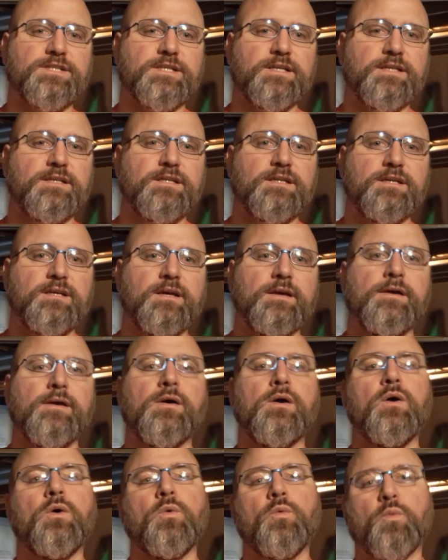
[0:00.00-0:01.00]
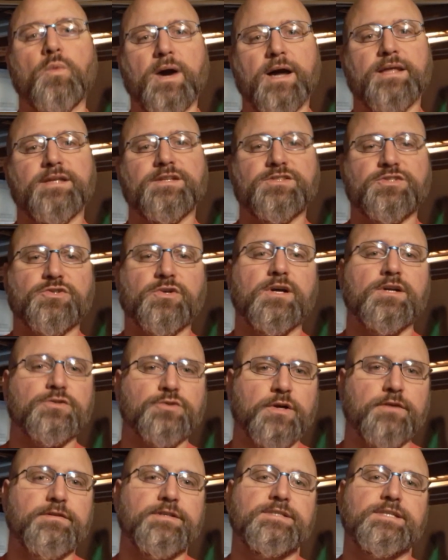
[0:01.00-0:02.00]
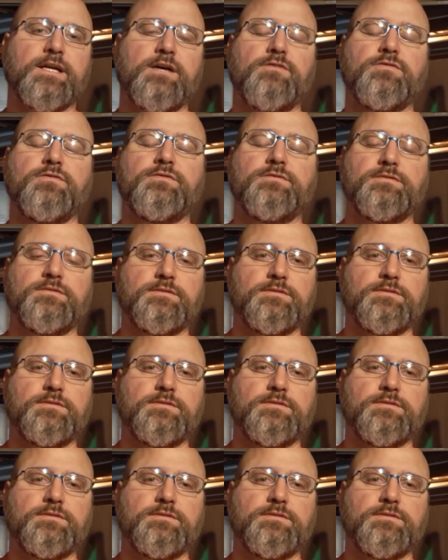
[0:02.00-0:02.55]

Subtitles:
it while his truck drove itself.